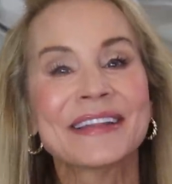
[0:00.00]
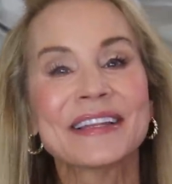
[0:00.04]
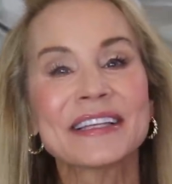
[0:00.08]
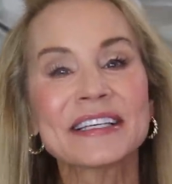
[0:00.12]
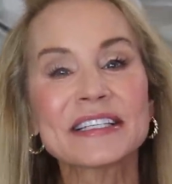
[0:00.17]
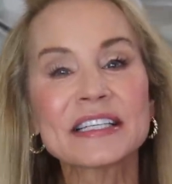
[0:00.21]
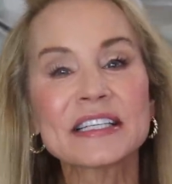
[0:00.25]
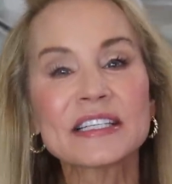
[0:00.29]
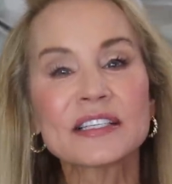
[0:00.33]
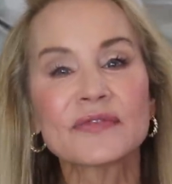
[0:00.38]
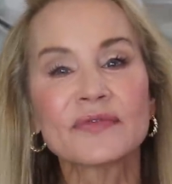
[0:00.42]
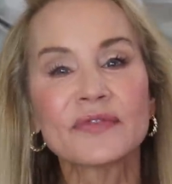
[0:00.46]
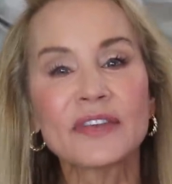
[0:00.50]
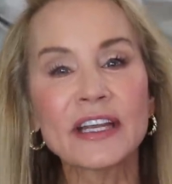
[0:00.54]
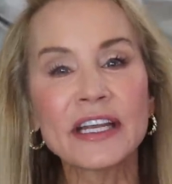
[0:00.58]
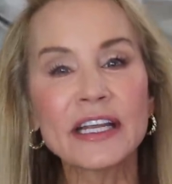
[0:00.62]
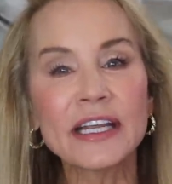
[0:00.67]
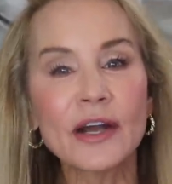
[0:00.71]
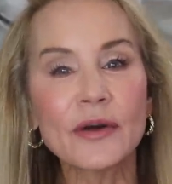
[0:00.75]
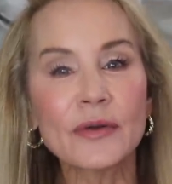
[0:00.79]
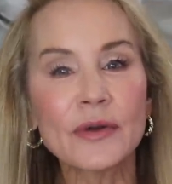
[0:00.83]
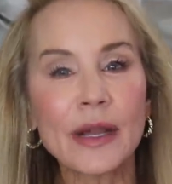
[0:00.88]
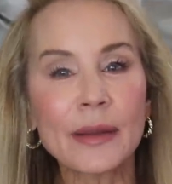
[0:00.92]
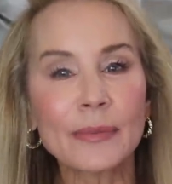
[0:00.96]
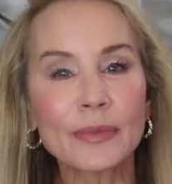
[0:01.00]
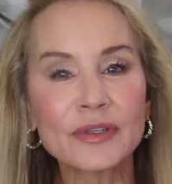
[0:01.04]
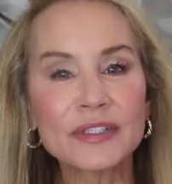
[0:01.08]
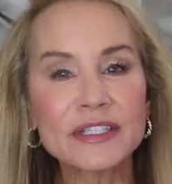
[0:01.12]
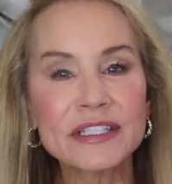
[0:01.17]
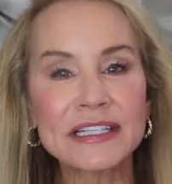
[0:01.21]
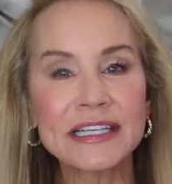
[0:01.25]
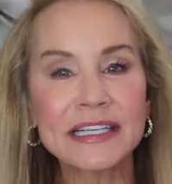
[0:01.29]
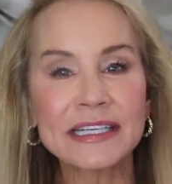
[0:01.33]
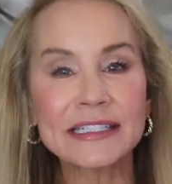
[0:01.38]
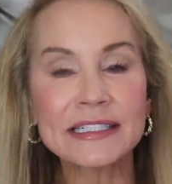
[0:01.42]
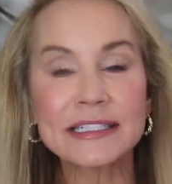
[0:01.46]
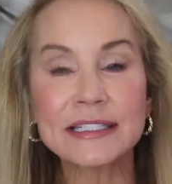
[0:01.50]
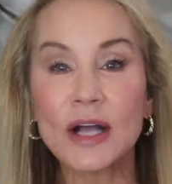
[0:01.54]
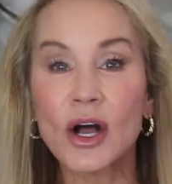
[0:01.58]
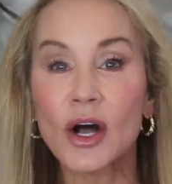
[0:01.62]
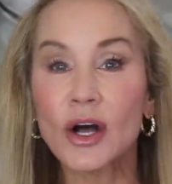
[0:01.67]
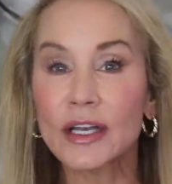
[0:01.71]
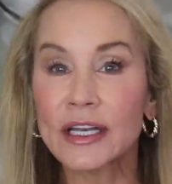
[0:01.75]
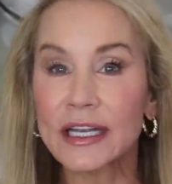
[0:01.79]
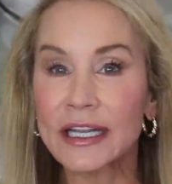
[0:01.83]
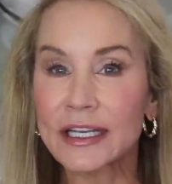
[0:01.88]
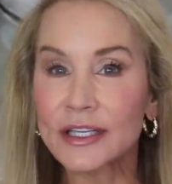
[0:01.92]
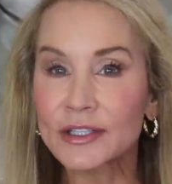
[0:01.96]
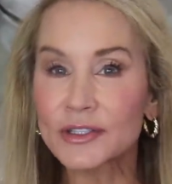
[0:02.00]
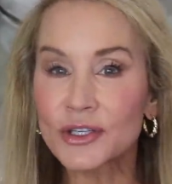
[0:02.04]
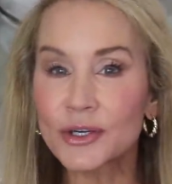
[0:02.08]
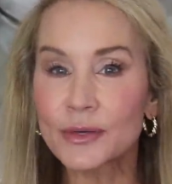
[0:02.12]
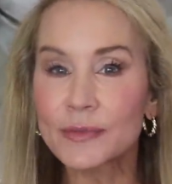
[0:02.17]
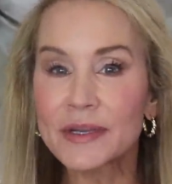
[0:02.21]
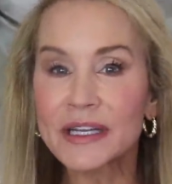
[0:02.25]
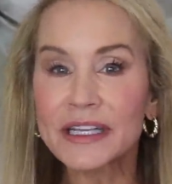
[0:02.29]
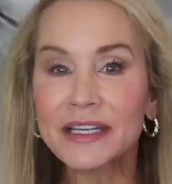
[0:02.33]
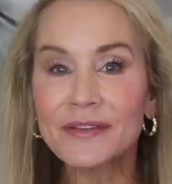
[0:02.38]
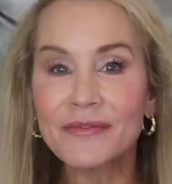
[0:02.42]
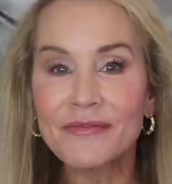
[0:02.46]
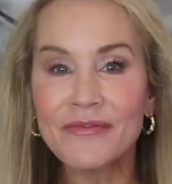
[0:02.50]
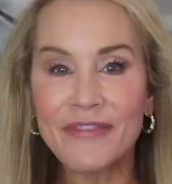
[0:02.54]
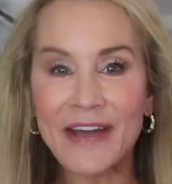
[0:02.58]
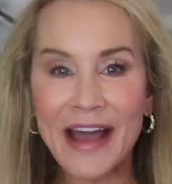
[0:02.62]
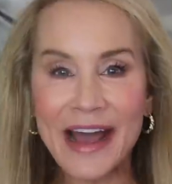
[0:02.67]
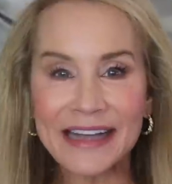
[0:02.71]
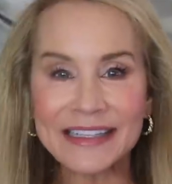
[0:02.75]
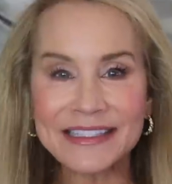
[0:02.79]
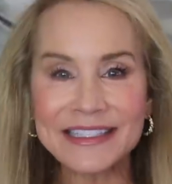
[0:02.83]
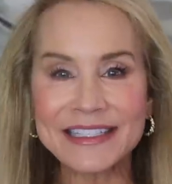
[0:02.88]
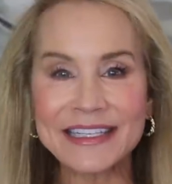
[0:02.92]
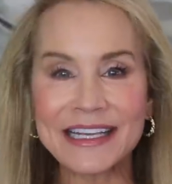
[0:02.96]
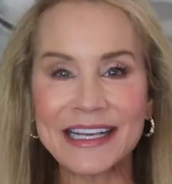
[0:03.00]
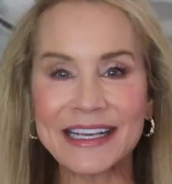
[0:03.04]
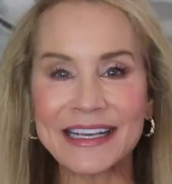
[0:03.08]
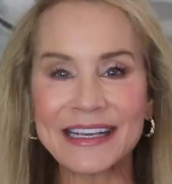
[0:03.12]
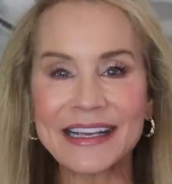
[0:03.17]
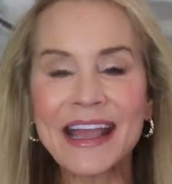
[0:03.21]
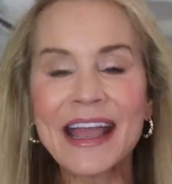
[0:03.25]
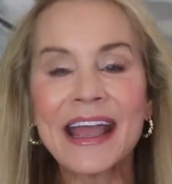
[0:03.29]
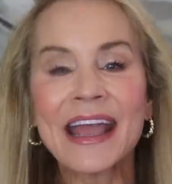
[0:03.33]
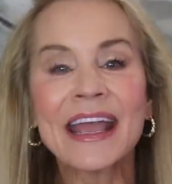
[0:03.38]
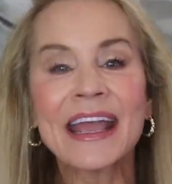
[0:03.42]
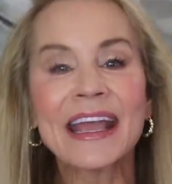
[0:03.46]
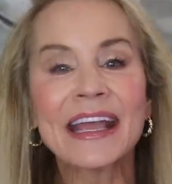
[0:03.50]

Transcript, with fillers: This is video number six on intermittent fasting.